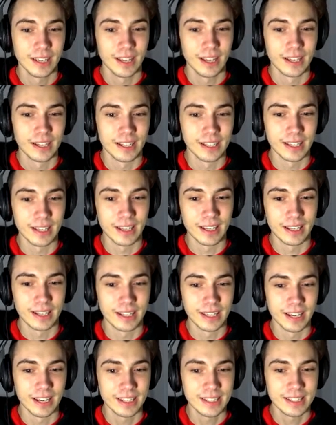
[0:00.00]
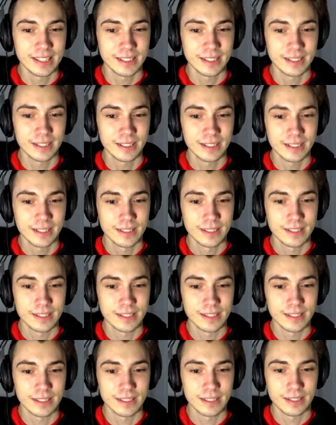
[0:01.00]
I guess.
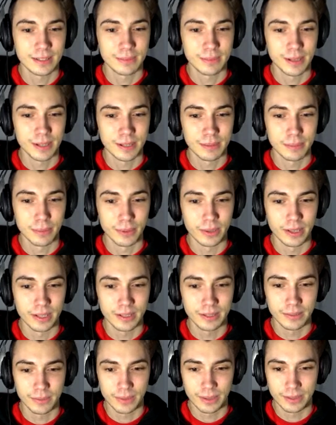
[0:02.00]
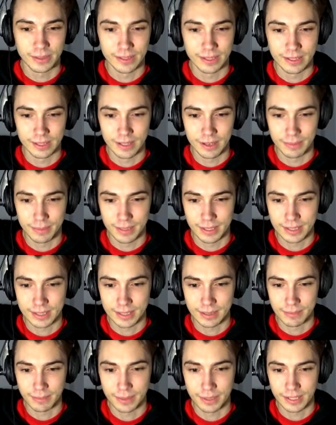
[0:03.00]
Seriously, you brought a boy? Wow, I didn't have enough
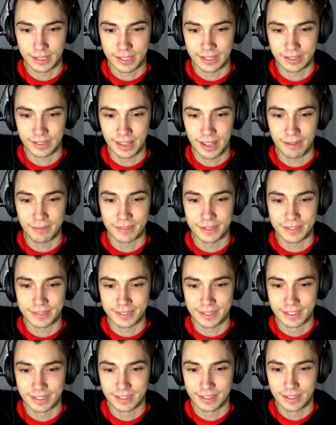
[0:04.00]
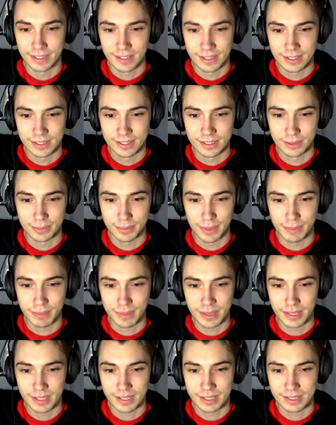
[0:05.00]
time. Way to kill the atmosphere. Don't be
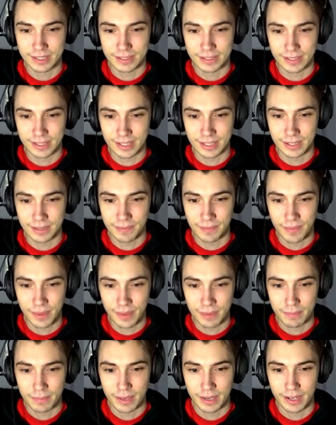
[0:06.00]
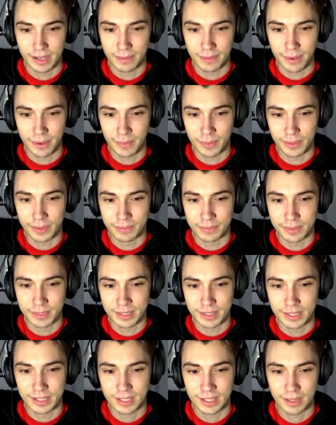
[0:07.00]
mean, Natsuki. But anyway, welcome to
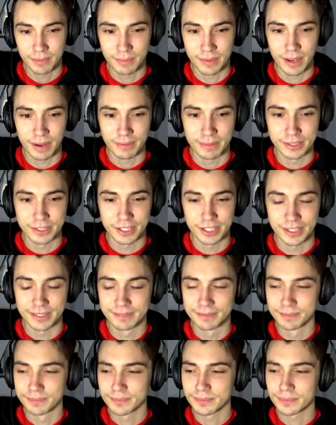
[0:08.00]
the club, Cameron-chan.